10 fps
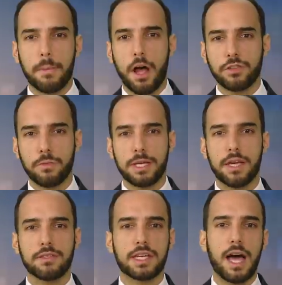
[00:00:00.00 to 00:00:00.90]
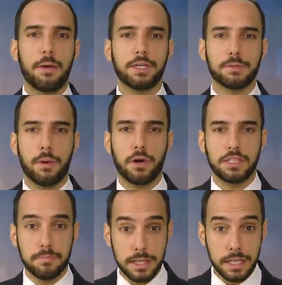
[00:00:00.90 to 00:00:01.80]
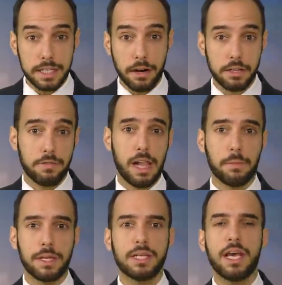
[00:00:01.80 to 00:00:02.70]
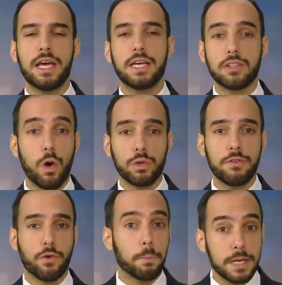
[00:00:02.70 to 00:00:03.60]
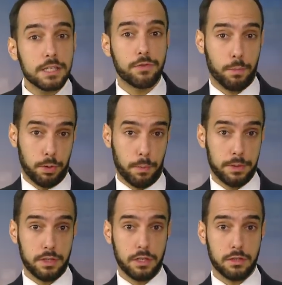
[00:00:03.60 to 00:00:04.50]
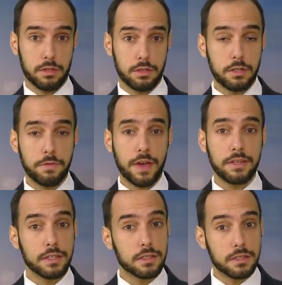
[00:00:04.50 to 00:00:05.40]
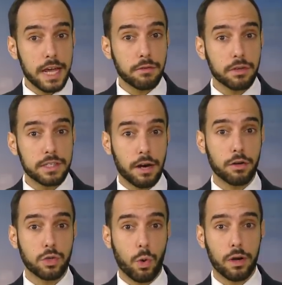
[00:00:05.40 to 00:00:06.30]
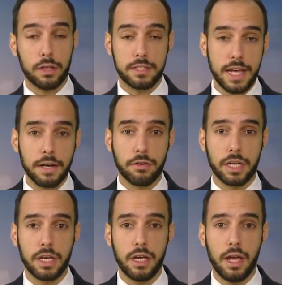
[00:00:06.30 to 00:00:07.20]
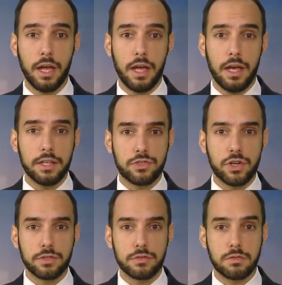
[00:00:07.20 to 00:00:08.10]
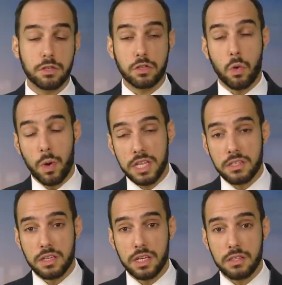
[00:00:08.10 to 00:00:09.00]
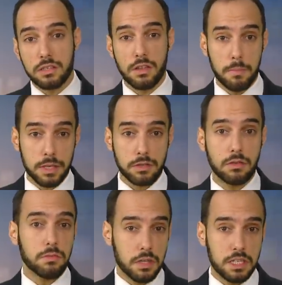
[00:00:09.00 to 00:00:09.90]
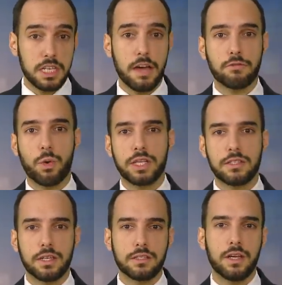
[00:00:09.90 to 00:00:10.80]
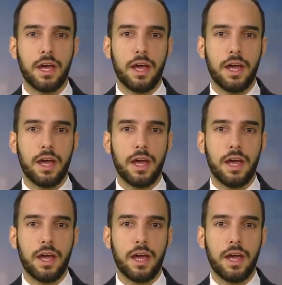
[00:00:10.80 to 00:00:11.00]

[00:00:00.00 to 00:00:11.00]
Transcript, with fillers: But also because the Communist Party's military development is only for peaceful purposes, to defend its sacred territorial integrity. It's just a coincidence the missile, the D F twenty-six,